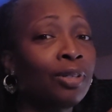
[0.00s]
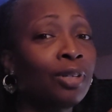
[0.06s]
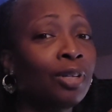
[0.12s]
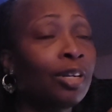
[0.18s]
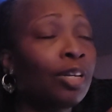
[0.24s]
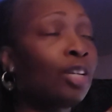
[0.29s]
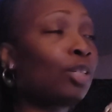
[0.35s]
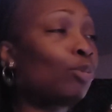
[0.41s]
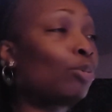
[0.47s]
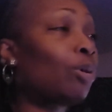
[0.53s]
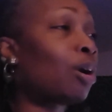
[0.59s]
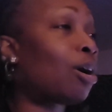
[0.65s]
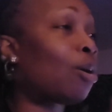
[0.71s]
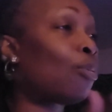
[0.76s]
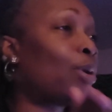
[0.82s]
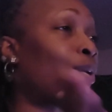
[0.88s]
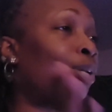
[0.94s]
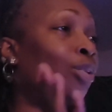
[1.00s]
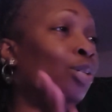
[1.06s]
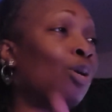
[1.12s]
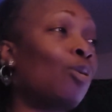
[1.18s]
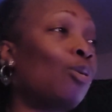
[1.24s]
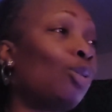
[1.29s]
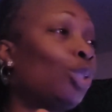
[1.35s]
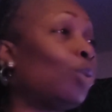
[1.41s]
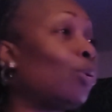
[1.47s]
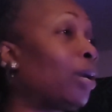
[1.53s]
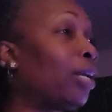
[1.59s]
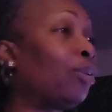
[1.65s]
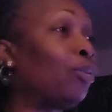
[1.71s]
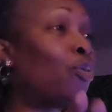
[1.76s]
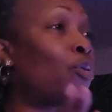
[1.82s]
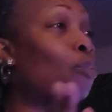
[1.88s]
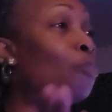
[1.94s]
Because we already told you ain't
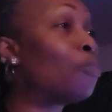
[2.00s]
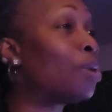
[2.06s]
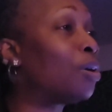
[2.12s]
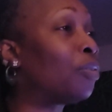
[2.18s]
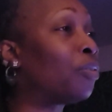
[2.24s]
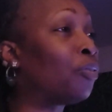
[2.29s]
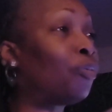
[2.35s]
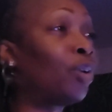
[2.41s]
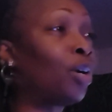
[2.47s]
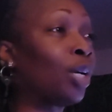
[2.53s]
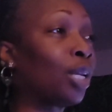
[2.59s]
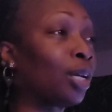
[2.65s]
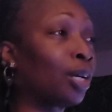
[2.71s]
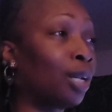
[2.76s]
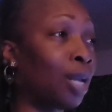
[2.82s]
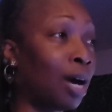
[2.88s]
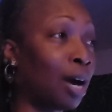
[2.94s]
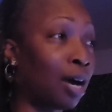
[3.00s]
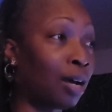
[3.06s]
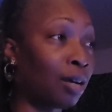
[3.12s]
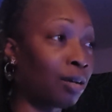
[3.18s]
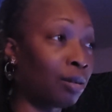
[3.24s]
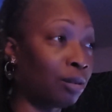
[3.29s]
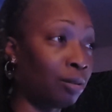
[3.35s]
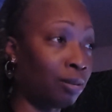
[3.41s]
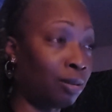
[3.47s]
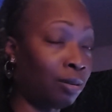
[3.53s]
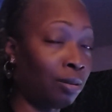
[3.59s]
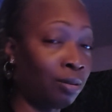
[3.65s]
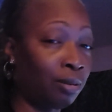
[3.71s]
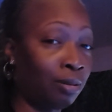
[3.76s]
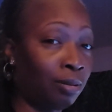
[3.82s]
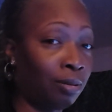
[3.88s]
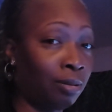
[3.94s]
no motherfucking clock.
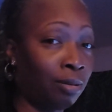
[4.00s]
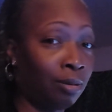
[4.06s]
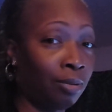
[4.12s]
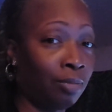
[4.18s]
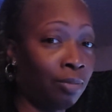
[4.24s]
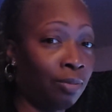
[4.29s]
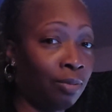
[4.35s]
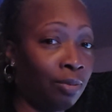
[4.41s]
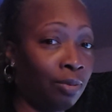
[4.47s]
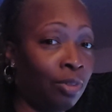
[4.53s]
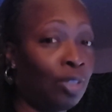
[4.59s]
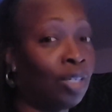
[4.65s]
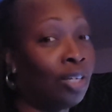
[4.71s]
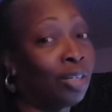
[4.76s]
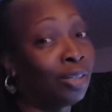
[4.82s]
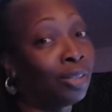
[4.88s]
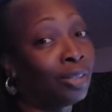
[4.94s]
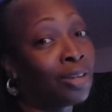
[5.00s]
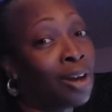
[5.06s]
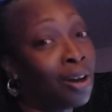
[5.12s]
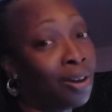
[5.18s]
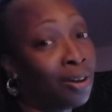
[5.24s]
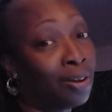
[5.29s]
Tick tock.